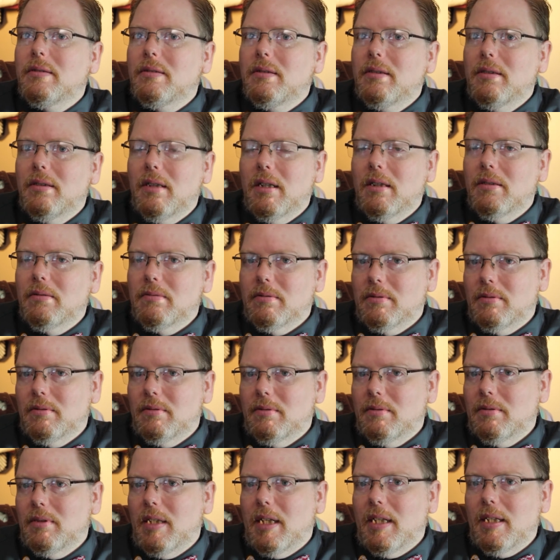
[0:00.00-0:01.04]
you don't
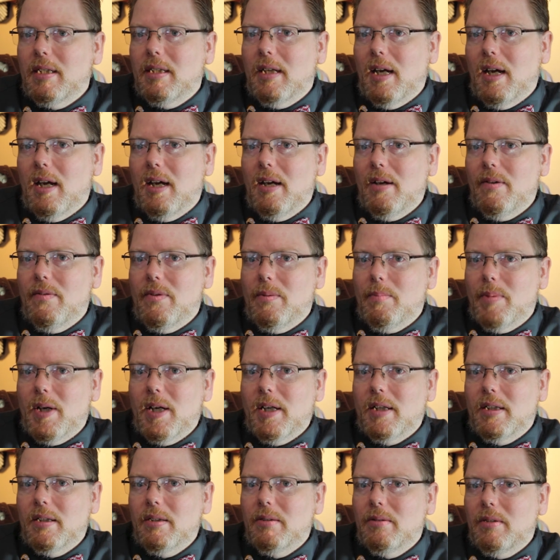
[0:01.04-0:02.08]
need to have
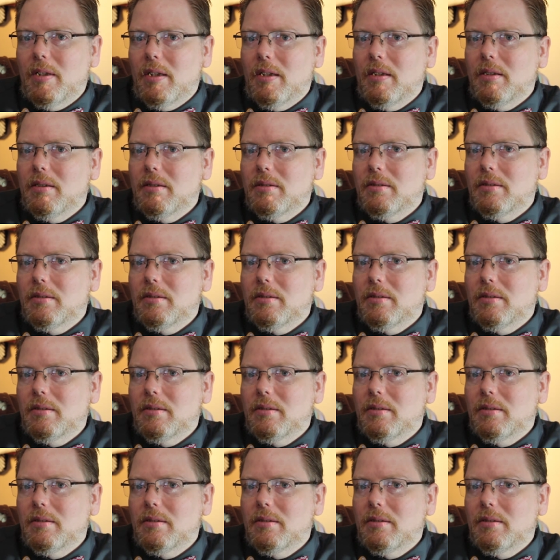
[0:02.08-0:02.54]
body odor.